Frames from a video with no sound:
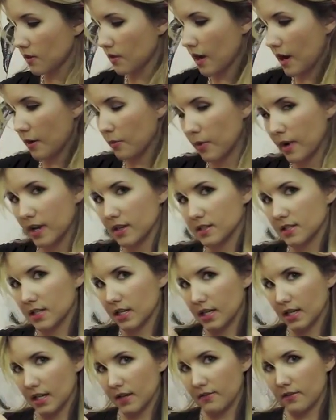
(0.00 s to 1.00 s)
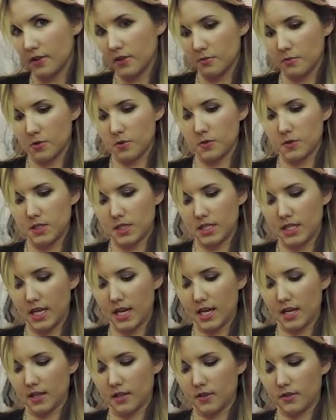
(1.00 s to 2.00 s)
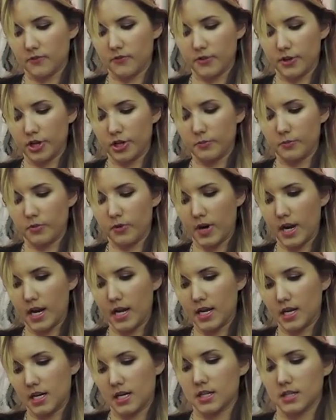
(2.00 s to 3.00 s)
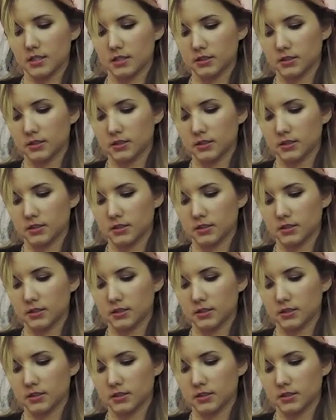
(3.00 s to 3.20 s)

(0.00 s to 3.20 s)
That way it's going to give it the most length for your braid.